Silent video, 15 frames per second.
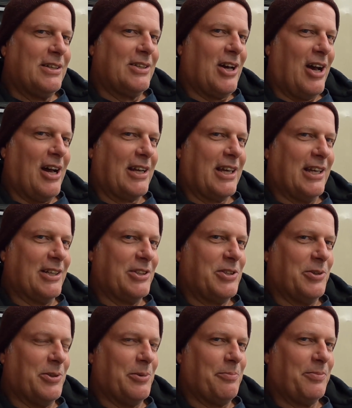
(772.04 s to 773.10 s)
talking
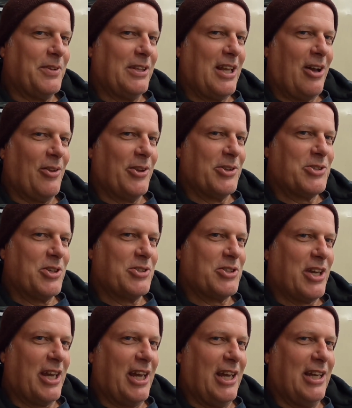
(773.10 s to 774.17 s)
to him. Now, this
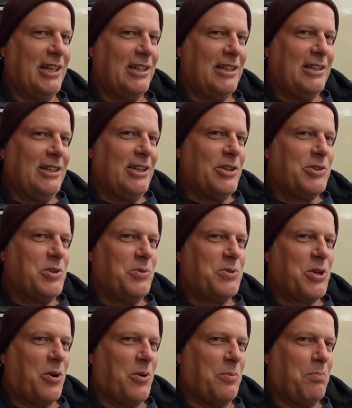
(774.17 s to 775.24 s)
is a
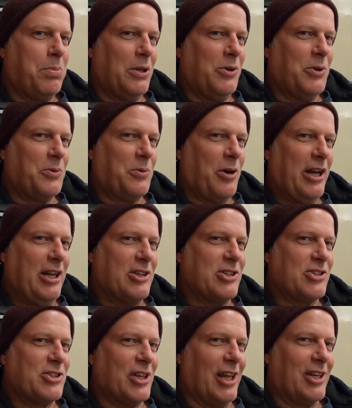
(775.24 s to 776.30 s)
two-tone blue and white,
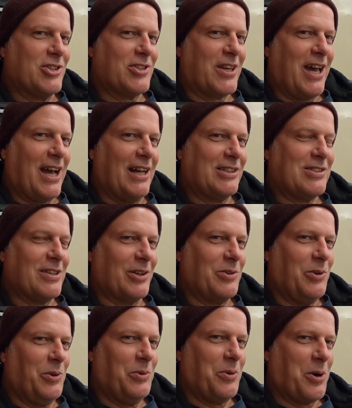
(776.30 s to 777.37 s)
just like Scott's at
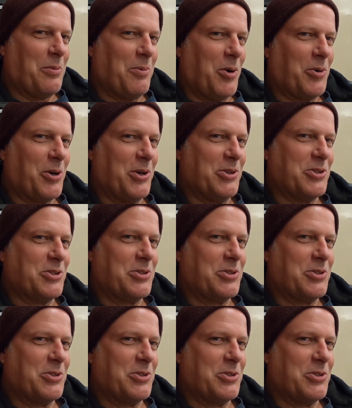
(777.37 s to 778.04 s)
Cold War Motors.